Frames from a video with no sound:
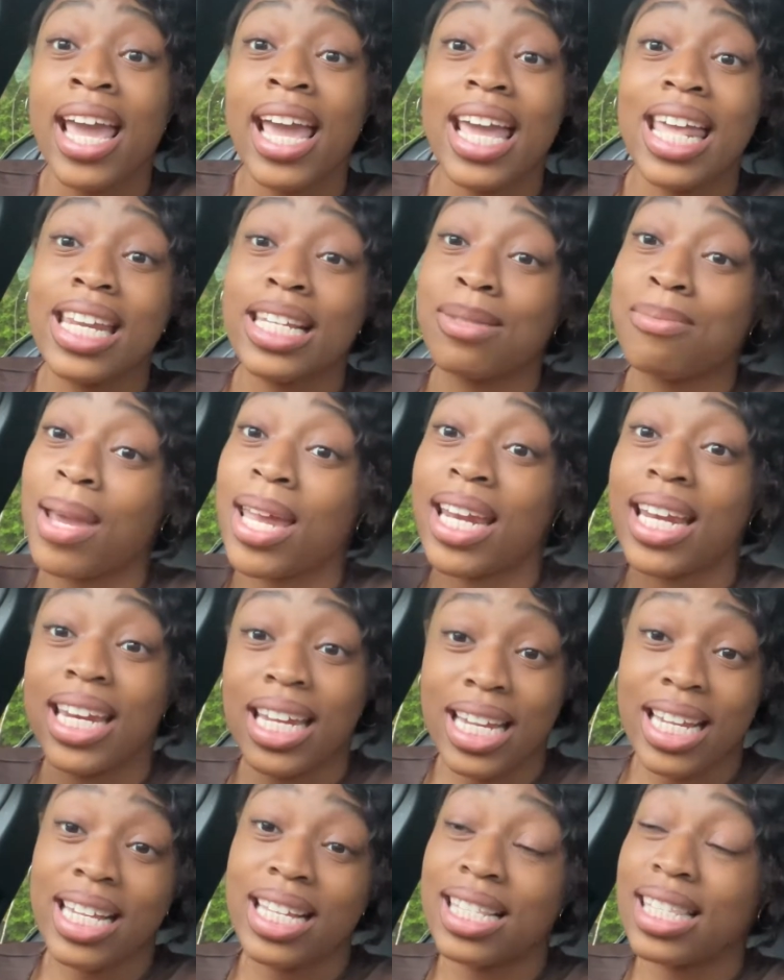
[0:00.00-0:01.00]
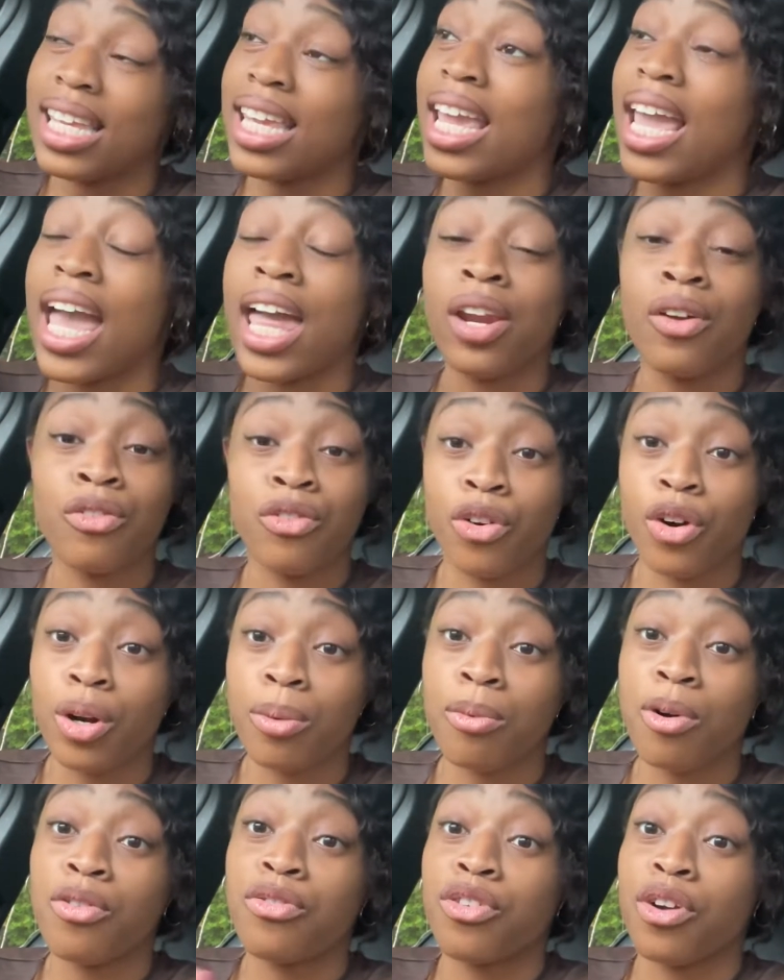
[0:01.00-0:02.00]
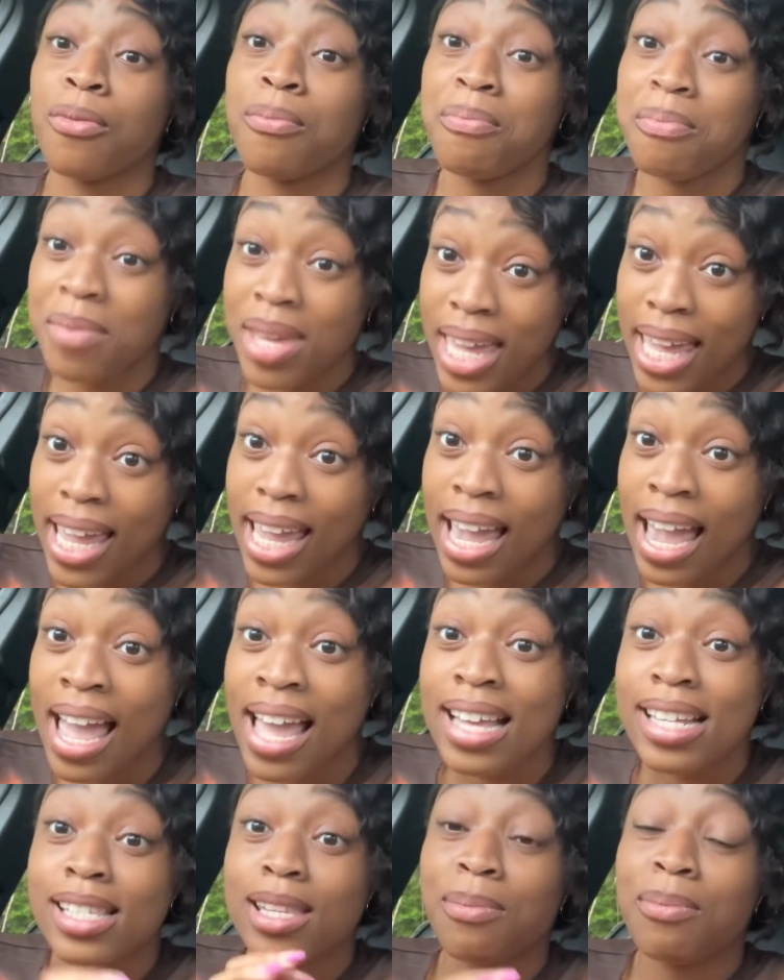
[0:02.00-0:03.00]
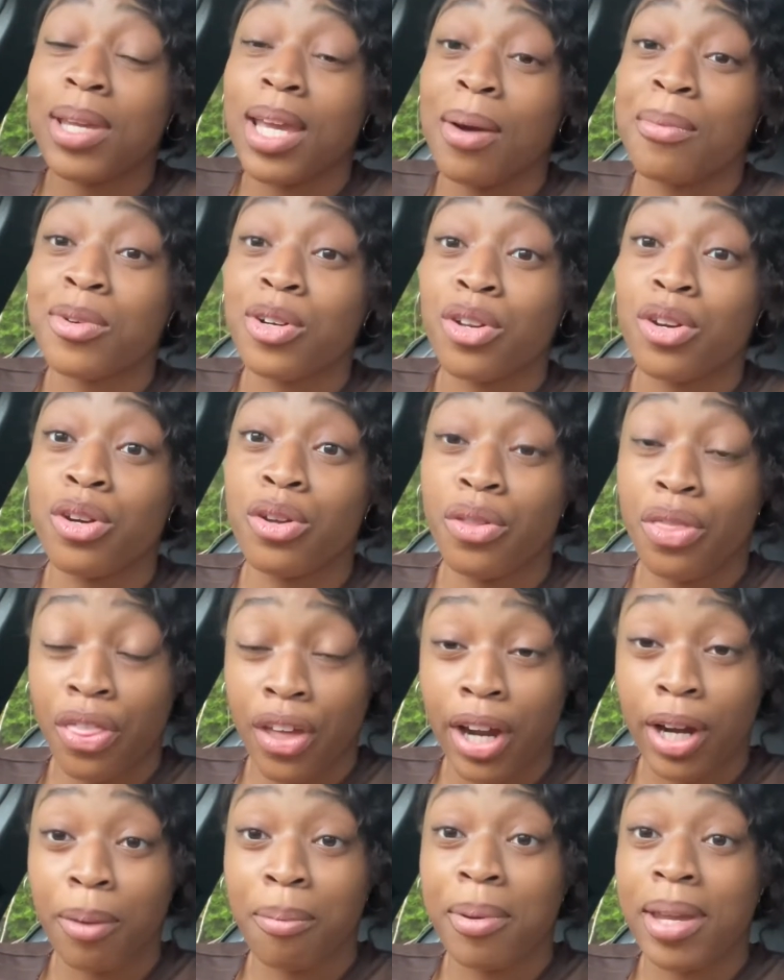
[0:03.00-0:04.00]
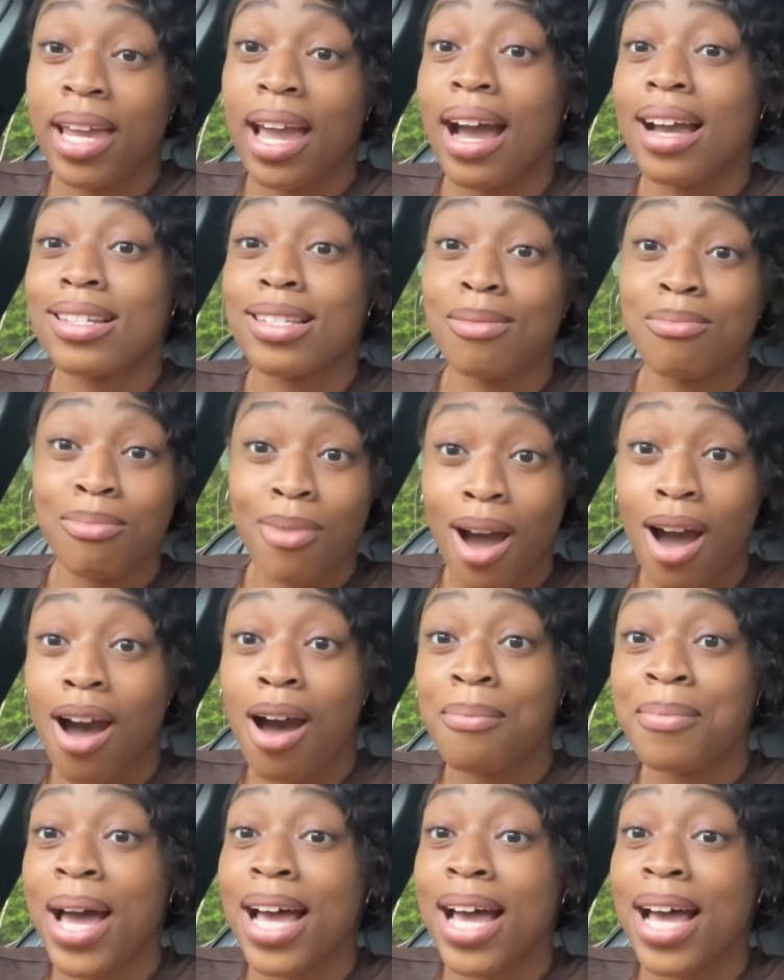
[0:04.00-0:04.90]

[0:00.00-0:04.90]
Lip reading: It has made it easy and affordable for me to be able to do therapy as a mom,